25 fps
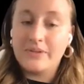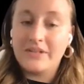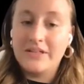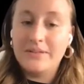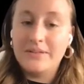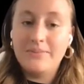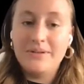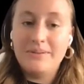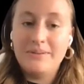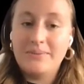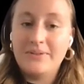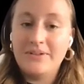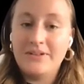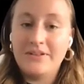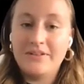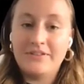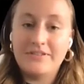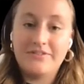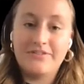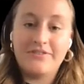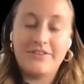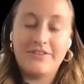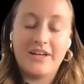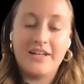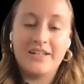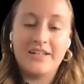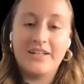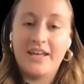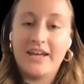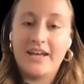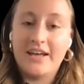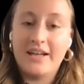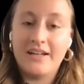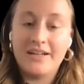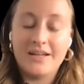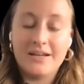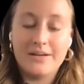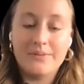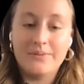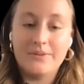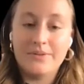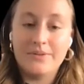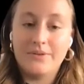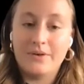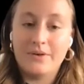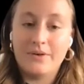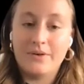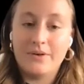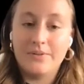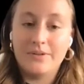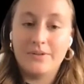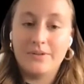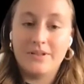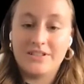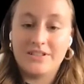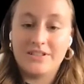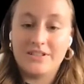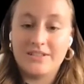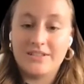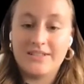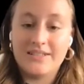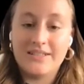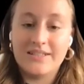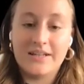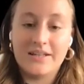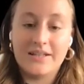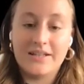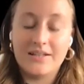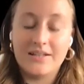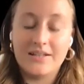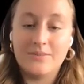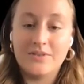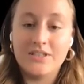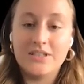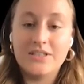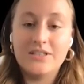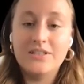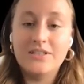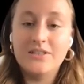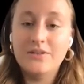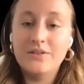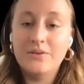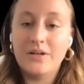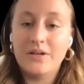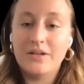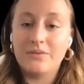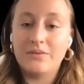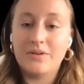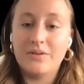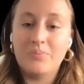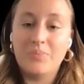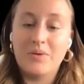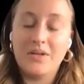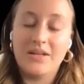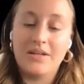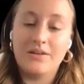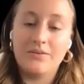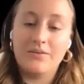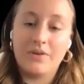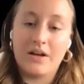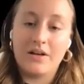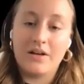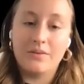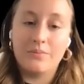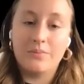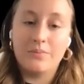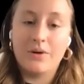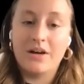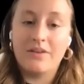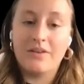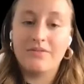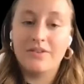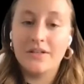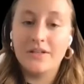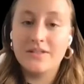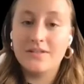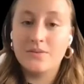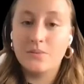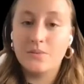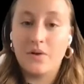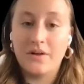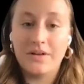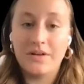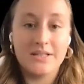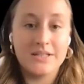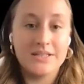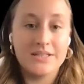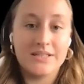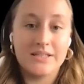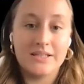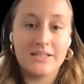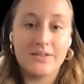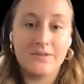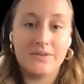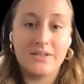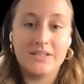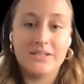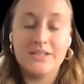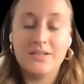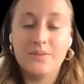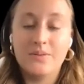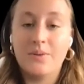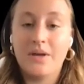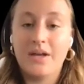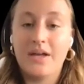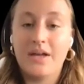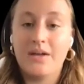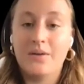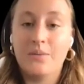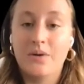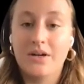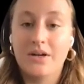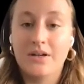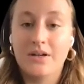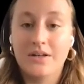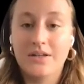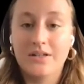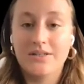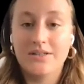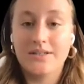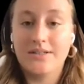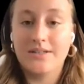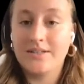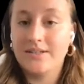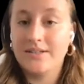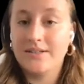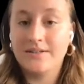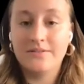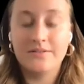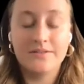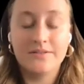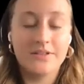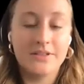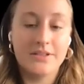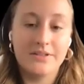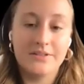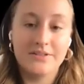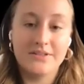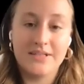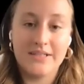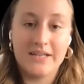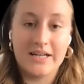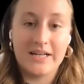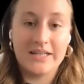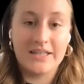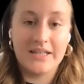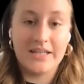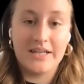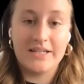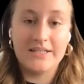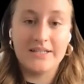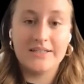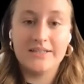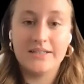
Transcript: Working people are fed the hell up with corporations telling them what to do and reaping in record profits while continuing to pay workers little to nothing.